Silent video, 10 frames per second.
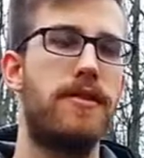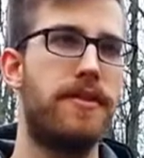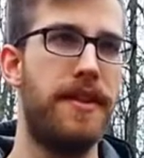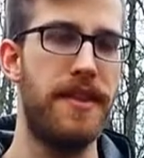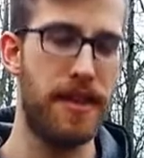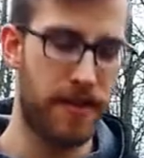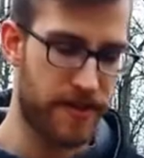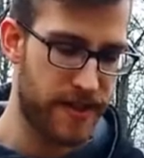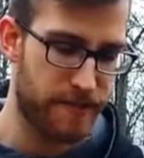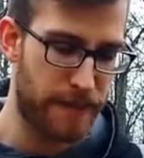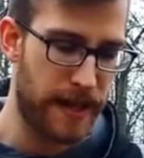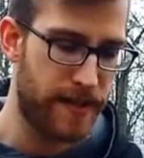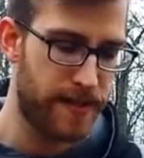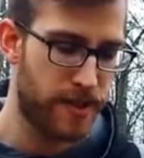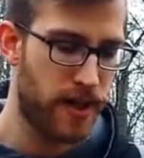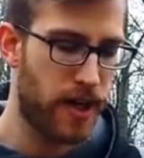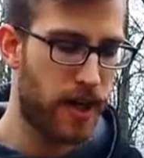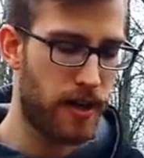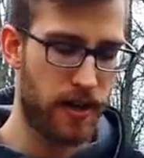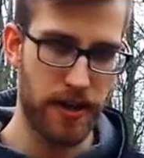Neither the wristband
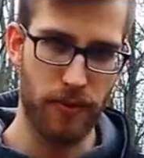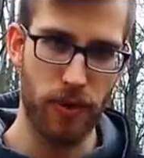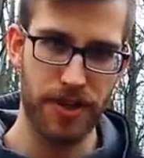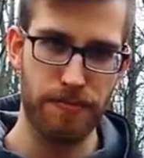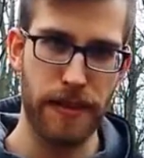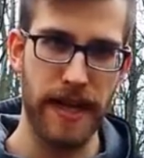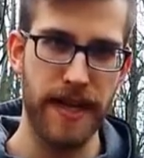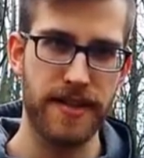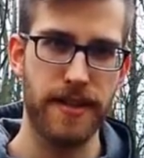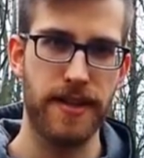or the watch plate